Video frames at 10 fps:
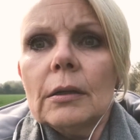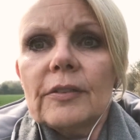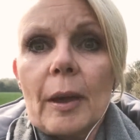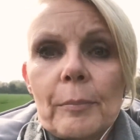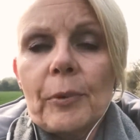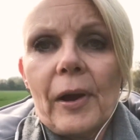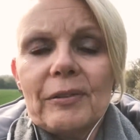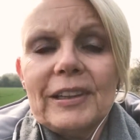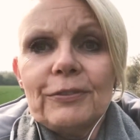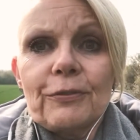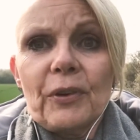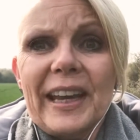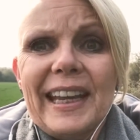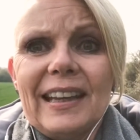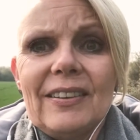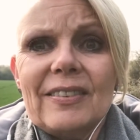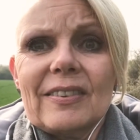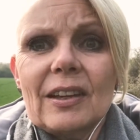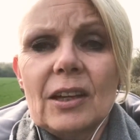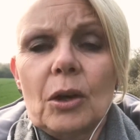temporarily
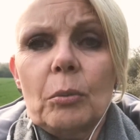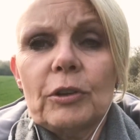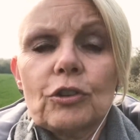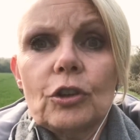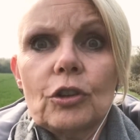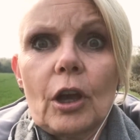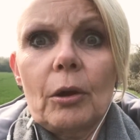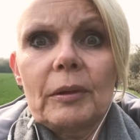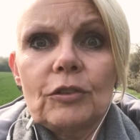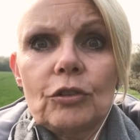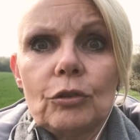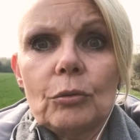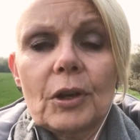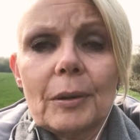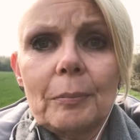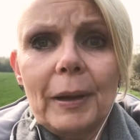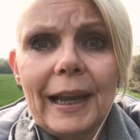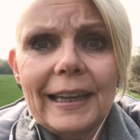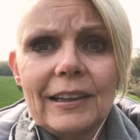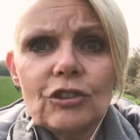freeze, which could go into
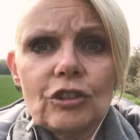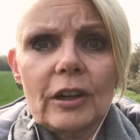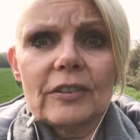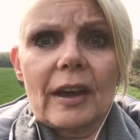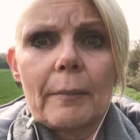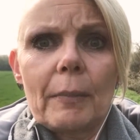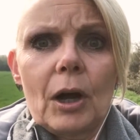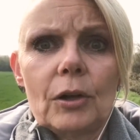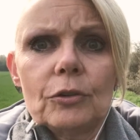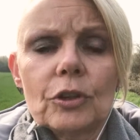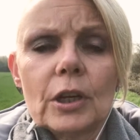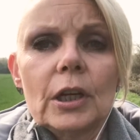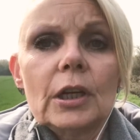complete shutdown mode.